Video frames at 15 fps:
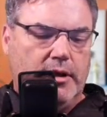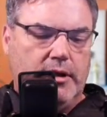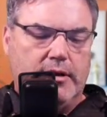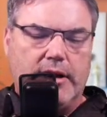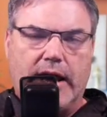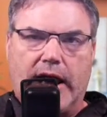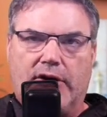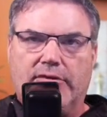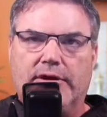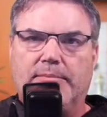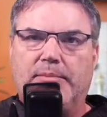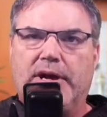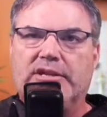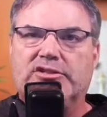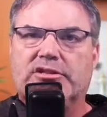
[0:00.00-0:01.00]
and now
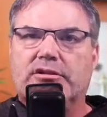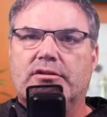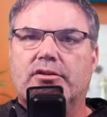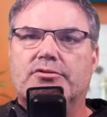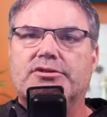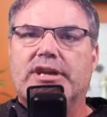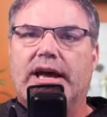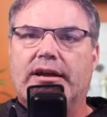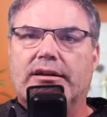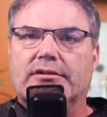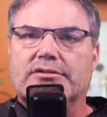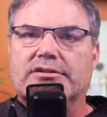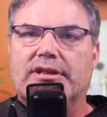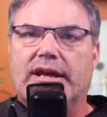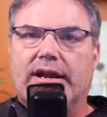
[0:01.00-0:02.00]
it pasted those
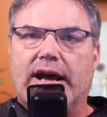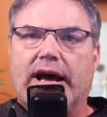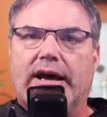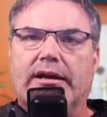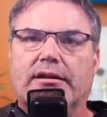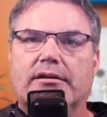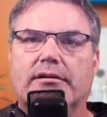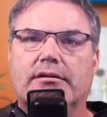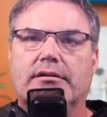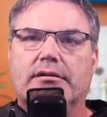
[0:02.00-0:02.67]
edits that I